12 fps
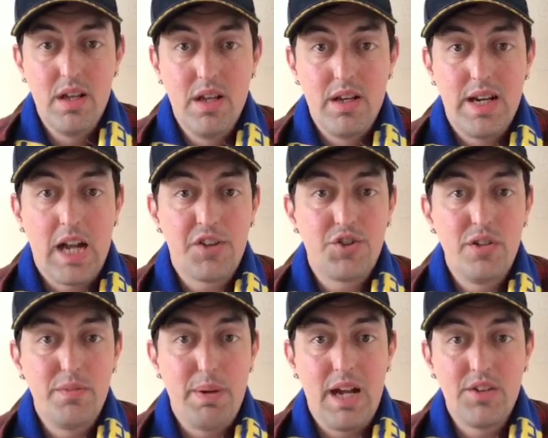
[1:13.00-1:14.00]
catch
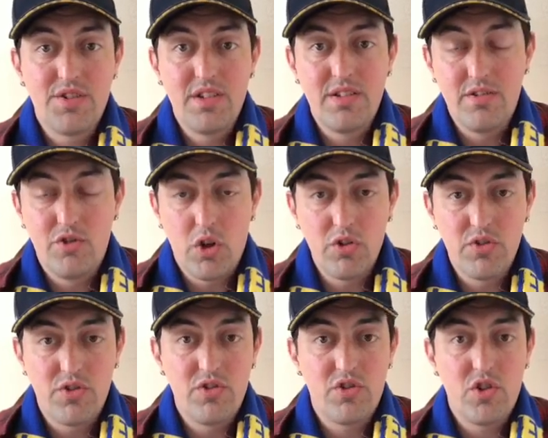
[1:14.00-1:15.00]
and pass, and
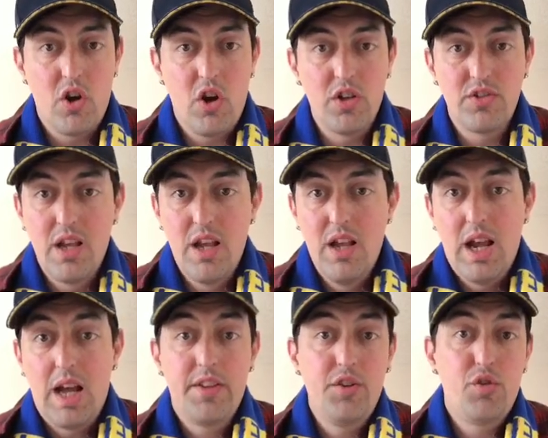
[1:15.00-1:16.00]
Johnston scores.
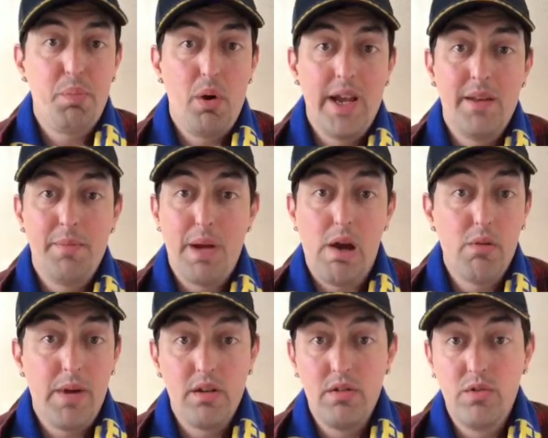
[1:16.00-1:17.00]
At this point,
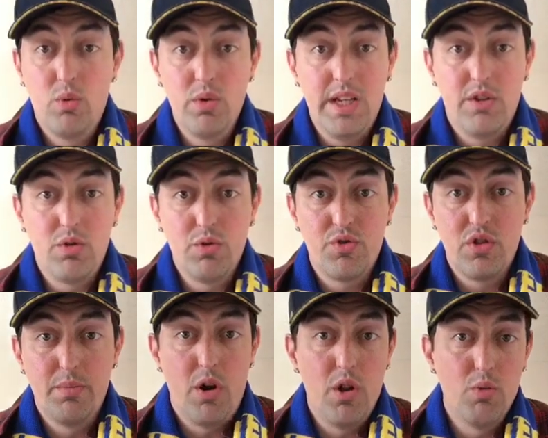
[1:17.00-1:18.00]
Parramatta had only touched the
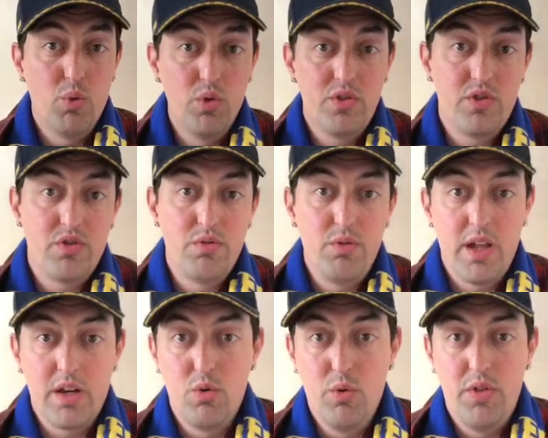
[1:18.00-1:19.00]
ball once through
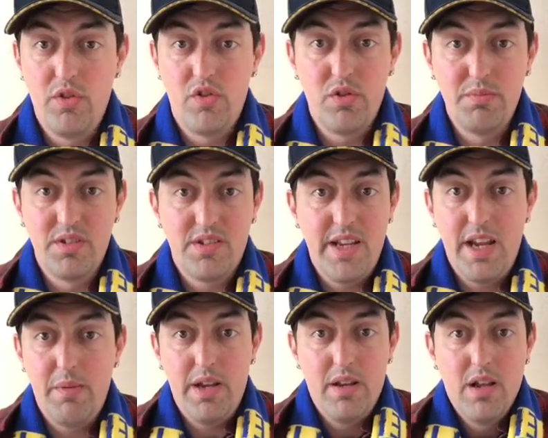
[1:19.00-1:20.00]
that Gutherson mistake.
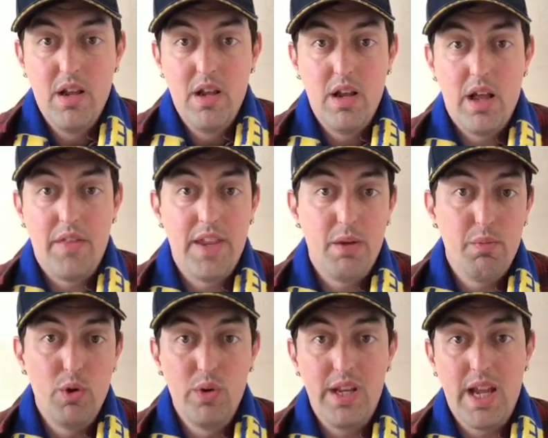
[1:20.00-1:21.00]
I think we
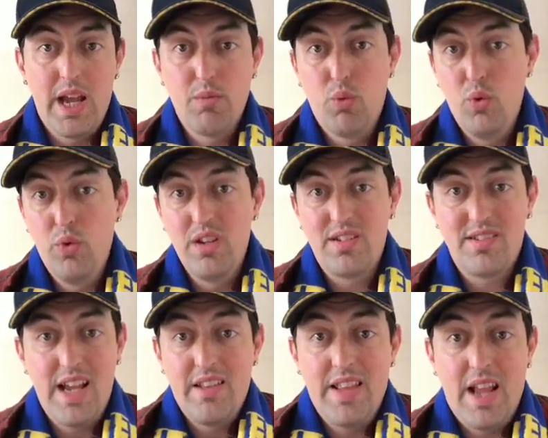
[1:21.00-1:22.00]
only had one other
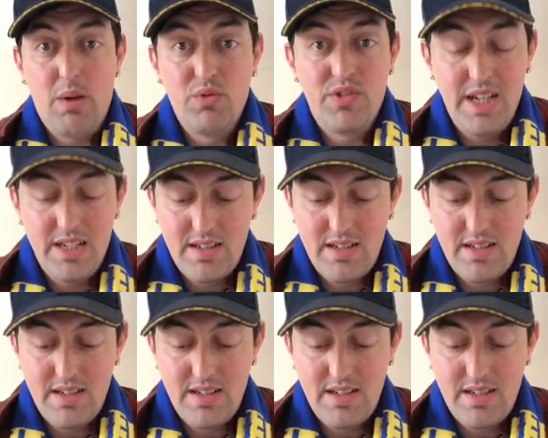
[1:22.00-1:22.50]
set, and that was it.